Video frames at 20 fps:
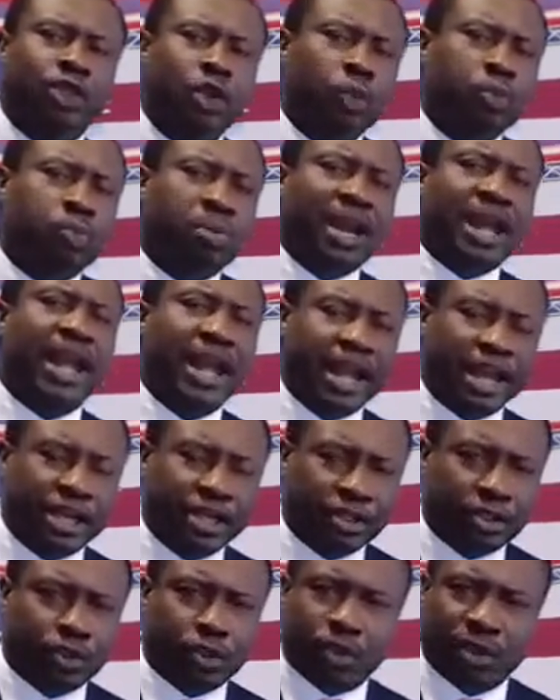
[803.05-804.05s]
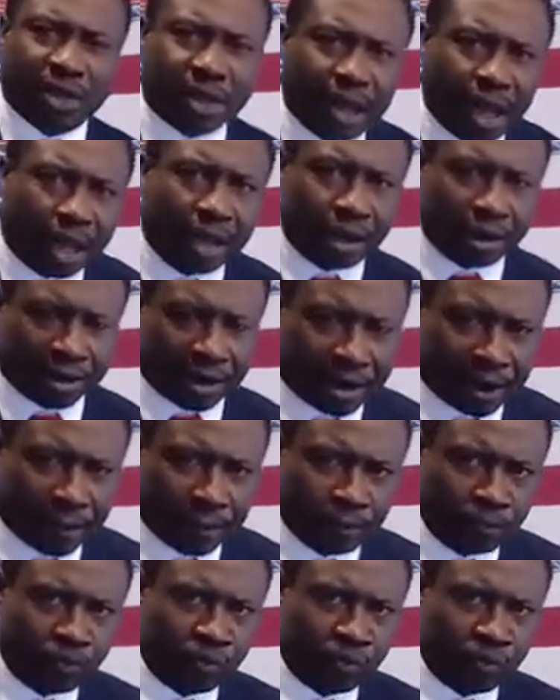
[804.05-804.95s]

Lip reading: to play to the gallery.